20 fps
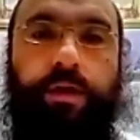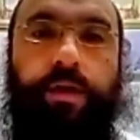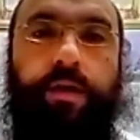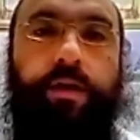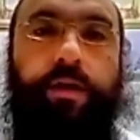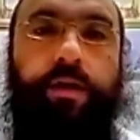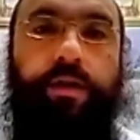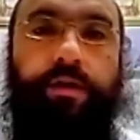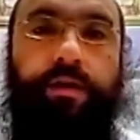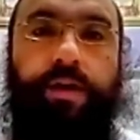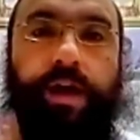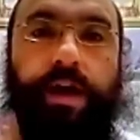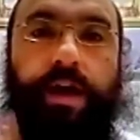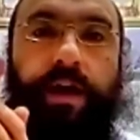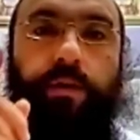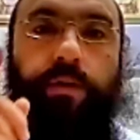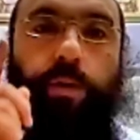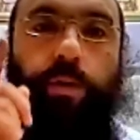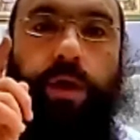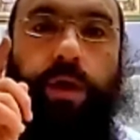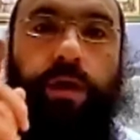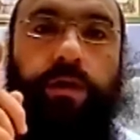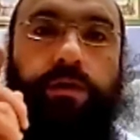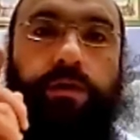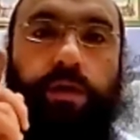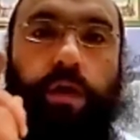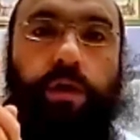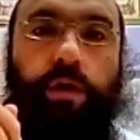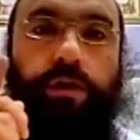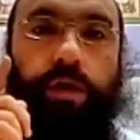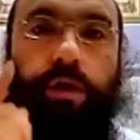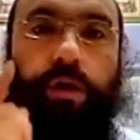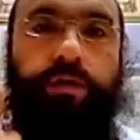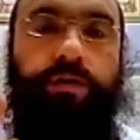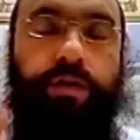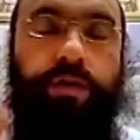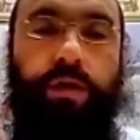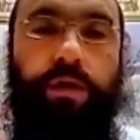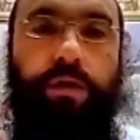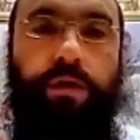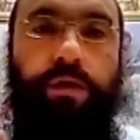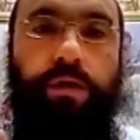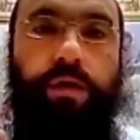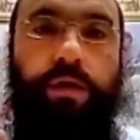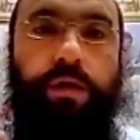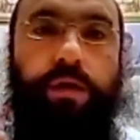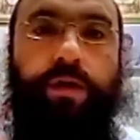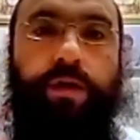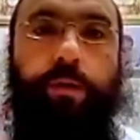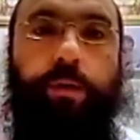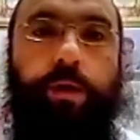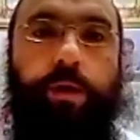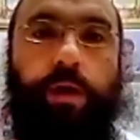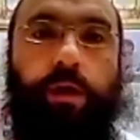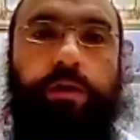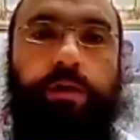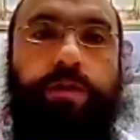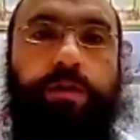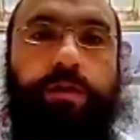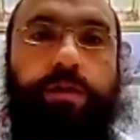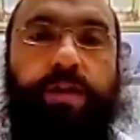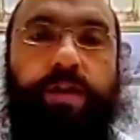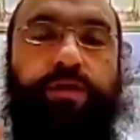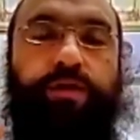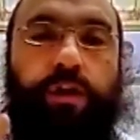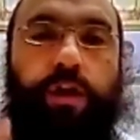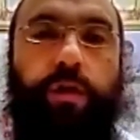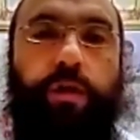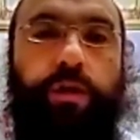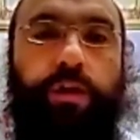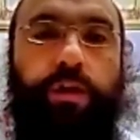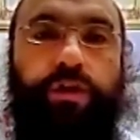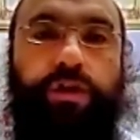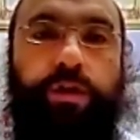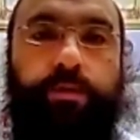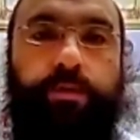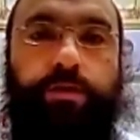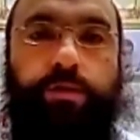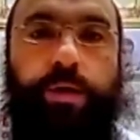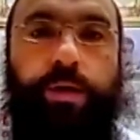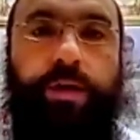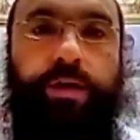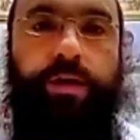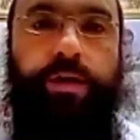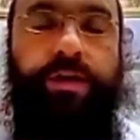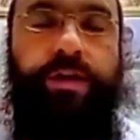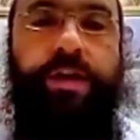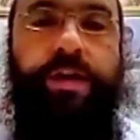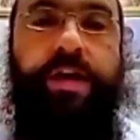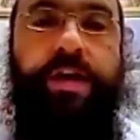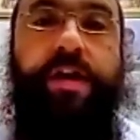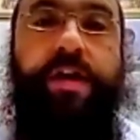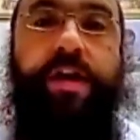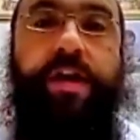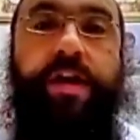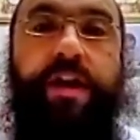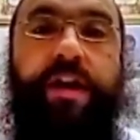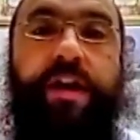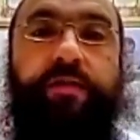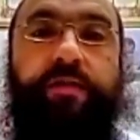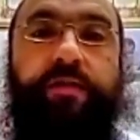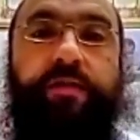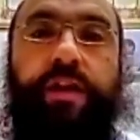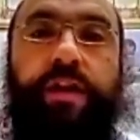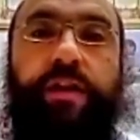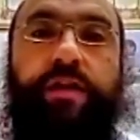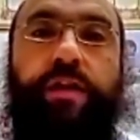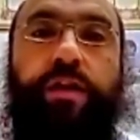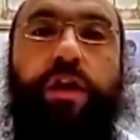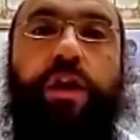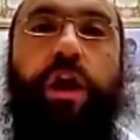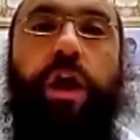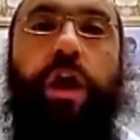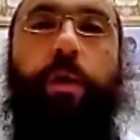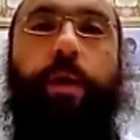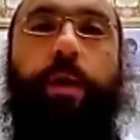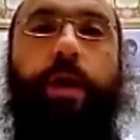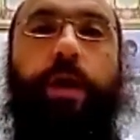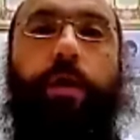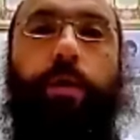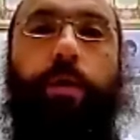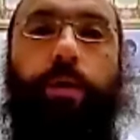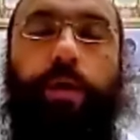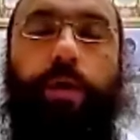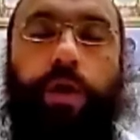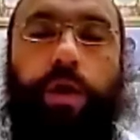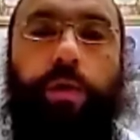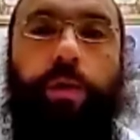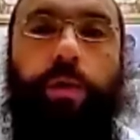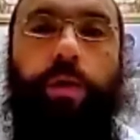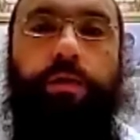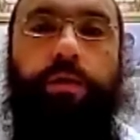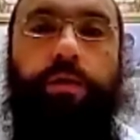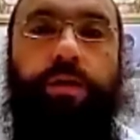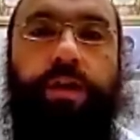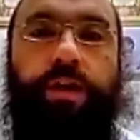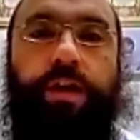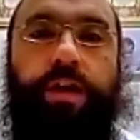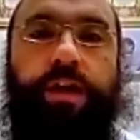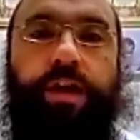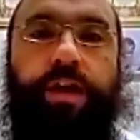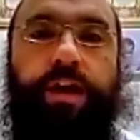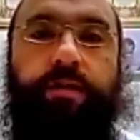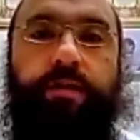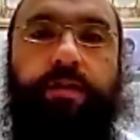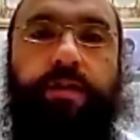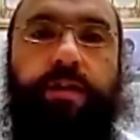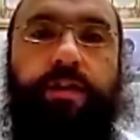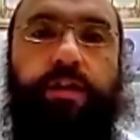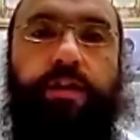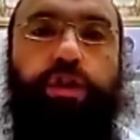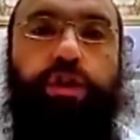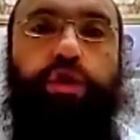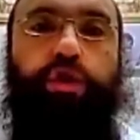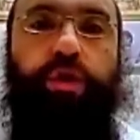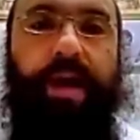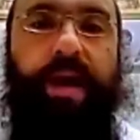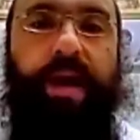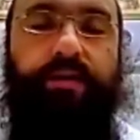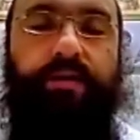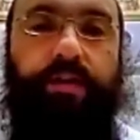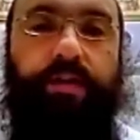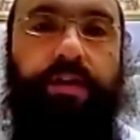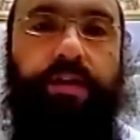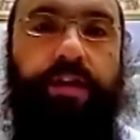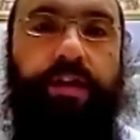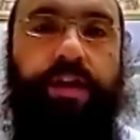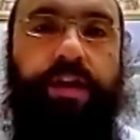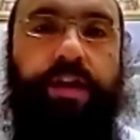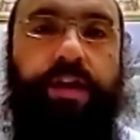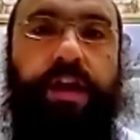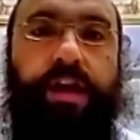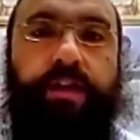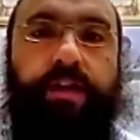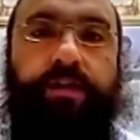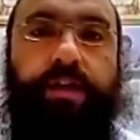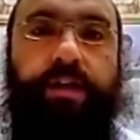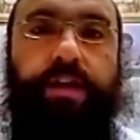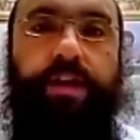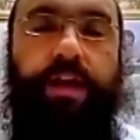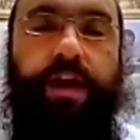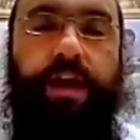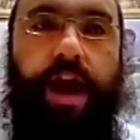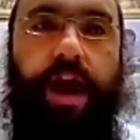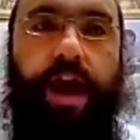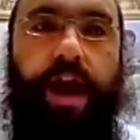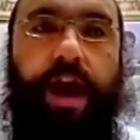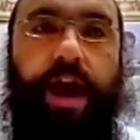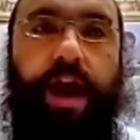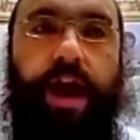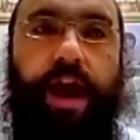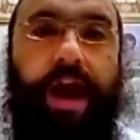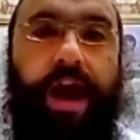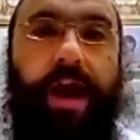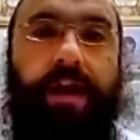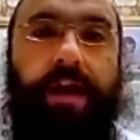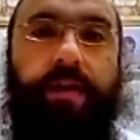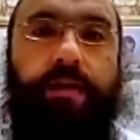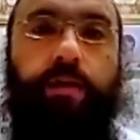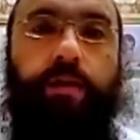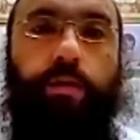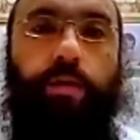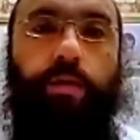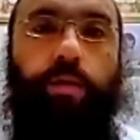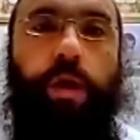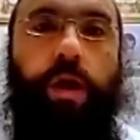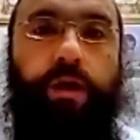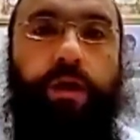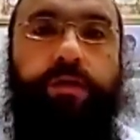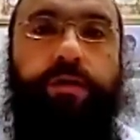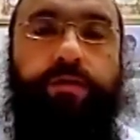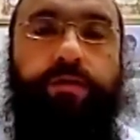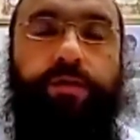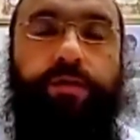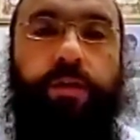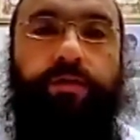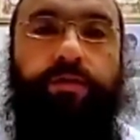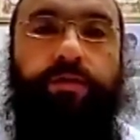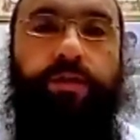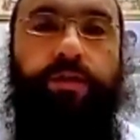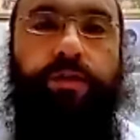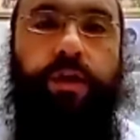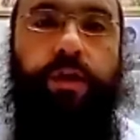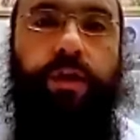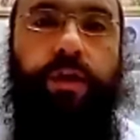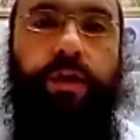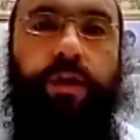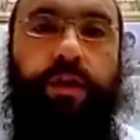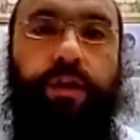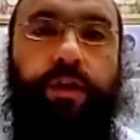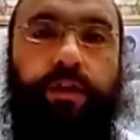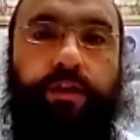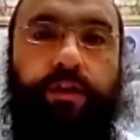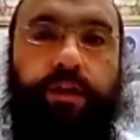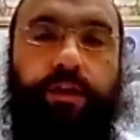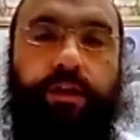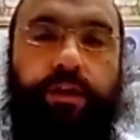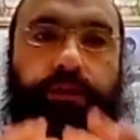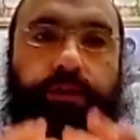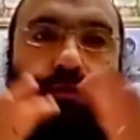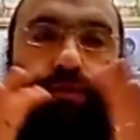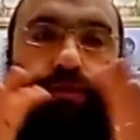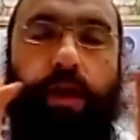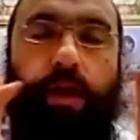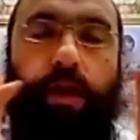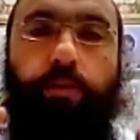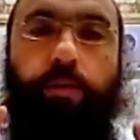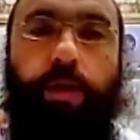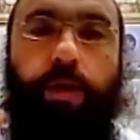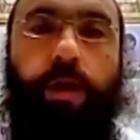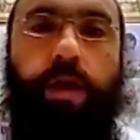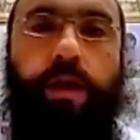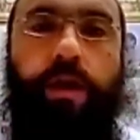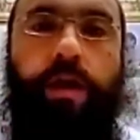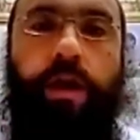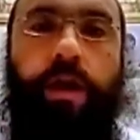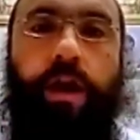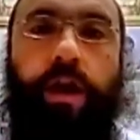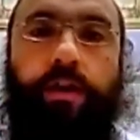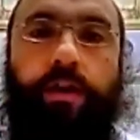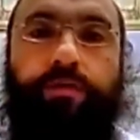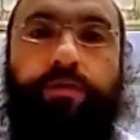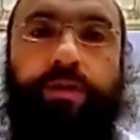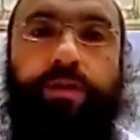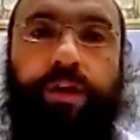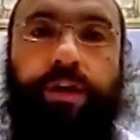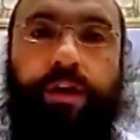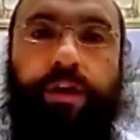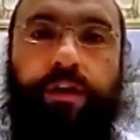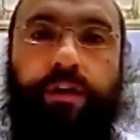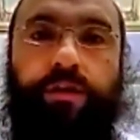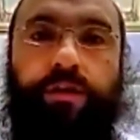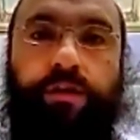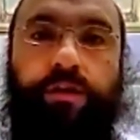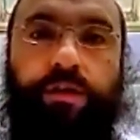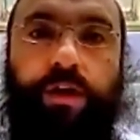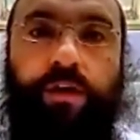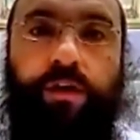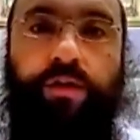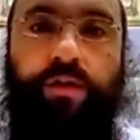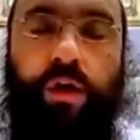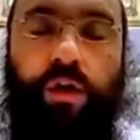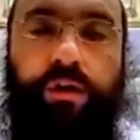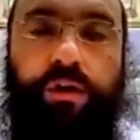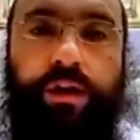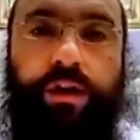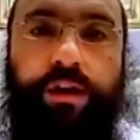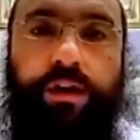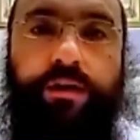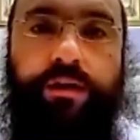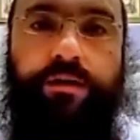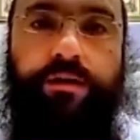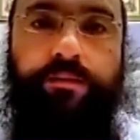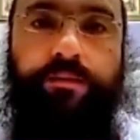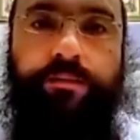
Then we are told also that we also have to go in Hashem's ways. Even in the going, quote unquote, even in the travel, even outside the walls of the framework of holiness,